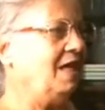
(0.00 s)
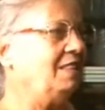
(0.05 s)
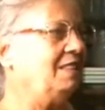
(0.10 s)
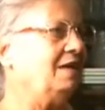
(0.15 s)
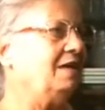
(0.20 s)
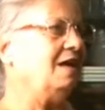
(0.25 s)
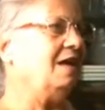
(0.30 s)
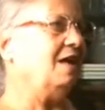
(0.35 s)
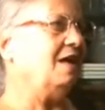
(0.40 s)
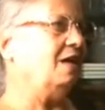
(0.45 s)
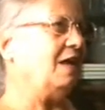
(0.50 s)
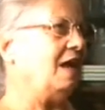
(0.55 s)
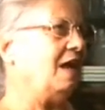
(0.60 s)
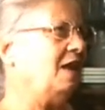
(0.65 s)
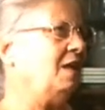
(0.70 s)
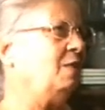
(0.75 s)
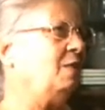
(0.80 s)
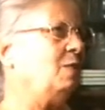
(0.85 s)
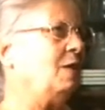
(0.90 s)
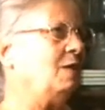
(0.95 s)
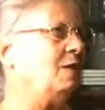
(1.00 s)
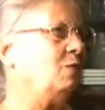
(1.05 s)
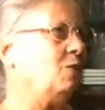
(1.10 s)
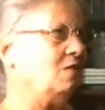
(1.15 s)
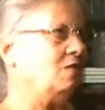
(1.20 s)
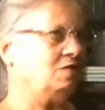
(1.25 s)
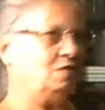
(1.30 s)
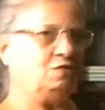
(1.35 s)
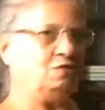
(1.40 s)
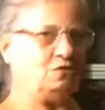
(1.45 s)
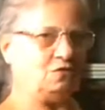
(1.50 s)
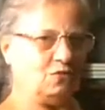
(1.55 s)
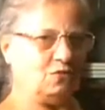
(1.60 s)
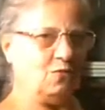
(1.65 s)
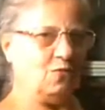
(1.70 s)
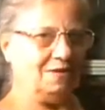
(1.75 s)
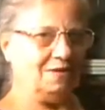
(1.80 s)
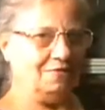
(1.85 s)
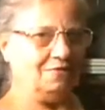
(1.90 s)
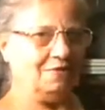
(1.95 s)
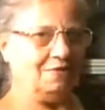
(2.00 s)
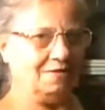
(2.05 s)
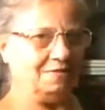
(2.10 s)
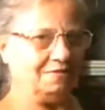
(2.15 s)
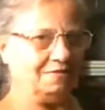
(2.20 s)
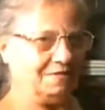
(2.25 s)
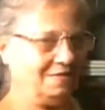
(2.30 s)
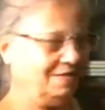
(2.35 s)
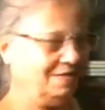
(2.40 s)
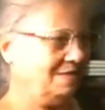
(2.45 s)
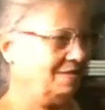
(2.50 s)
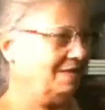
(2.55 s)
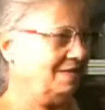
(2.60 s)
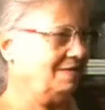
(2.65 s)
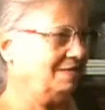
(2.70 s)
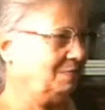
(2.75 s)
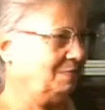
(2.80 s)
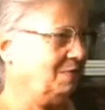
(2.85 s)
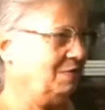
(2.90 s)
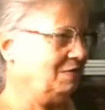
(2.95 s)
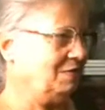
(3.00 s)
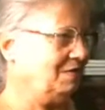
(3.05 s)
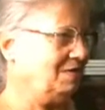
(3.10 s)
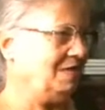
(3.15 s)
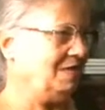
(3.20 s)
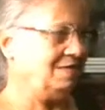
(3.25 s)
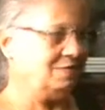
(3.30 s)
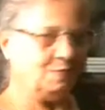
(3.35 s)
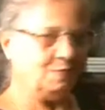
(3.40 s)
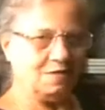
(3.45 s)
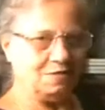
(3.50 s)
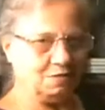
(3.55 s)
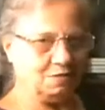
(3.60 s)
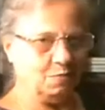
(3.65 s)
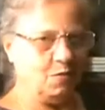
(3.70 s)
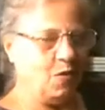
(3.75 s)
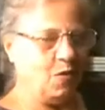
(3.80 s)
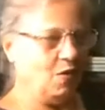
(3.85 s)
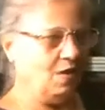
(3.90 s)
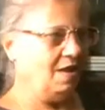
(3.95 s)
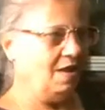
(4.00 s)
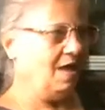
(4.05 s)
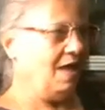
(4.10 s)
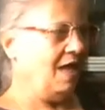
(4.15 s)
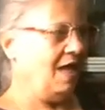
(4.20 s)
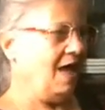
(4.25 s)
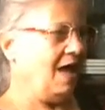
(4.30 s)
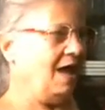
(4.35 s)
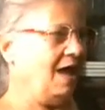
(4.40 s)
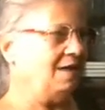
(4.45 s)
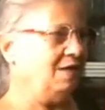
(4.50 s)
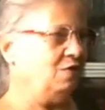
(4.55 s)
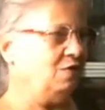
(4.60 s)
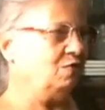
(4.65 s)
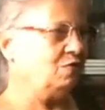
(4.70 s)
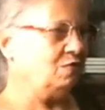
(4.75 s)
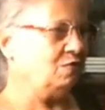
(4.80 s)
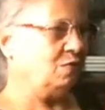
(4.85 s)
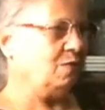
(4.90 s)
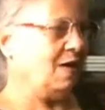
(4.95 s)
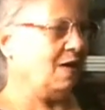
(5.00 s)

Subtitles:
The elder one wasn't so interested in this because these were small, and he used to